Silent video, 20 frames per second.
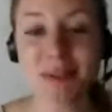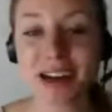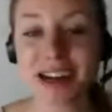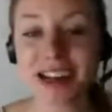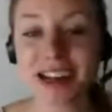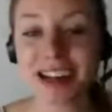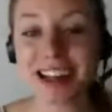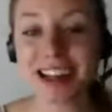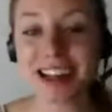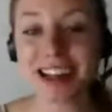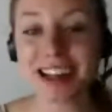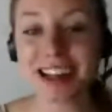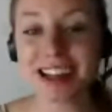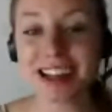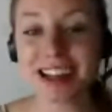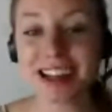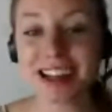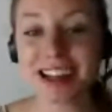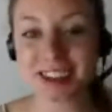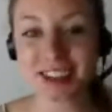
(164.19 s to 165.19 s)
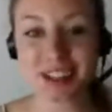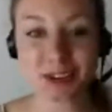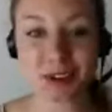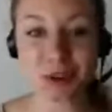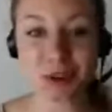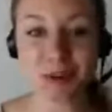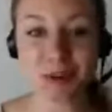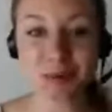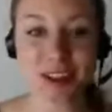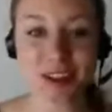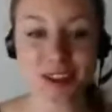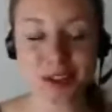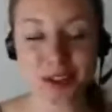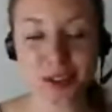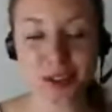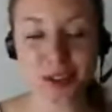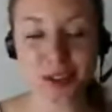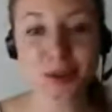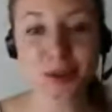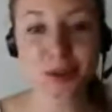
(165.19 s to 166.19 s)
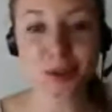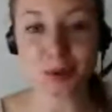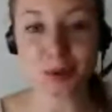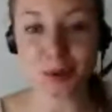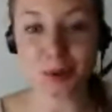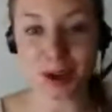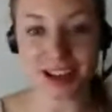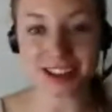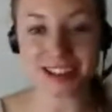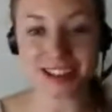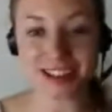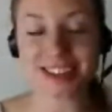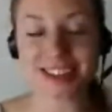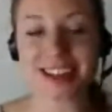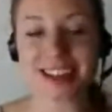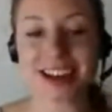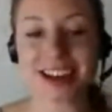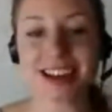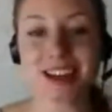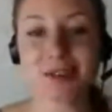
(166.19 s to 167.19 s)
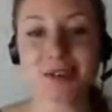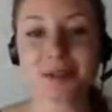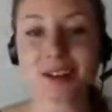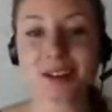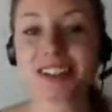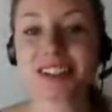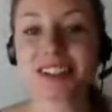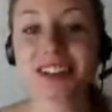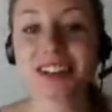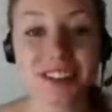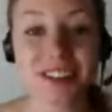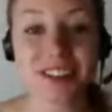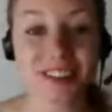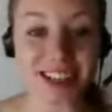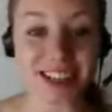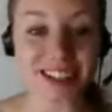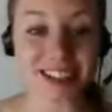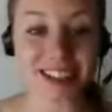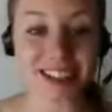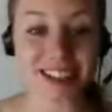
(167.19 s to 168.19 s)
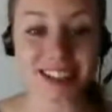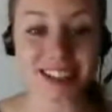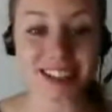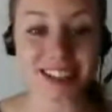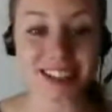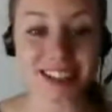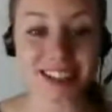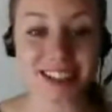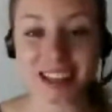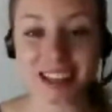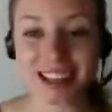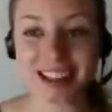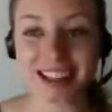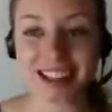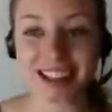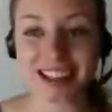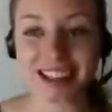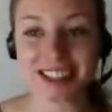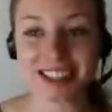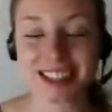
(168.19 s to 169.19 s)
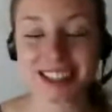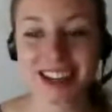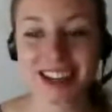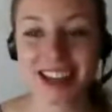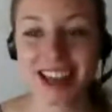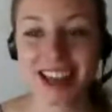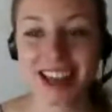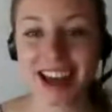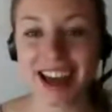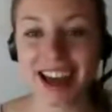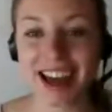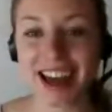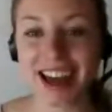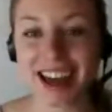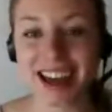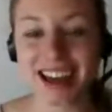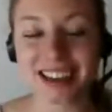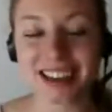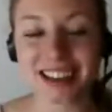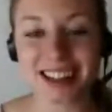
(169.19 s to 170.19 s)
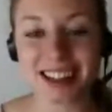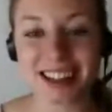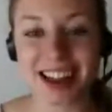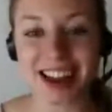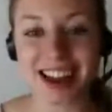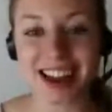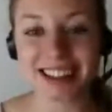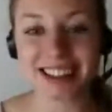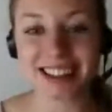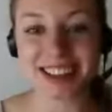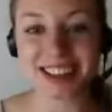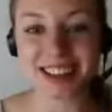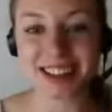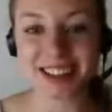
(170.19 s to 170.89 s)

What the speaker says: but later he told me the truth was that he was nervous to speak English and that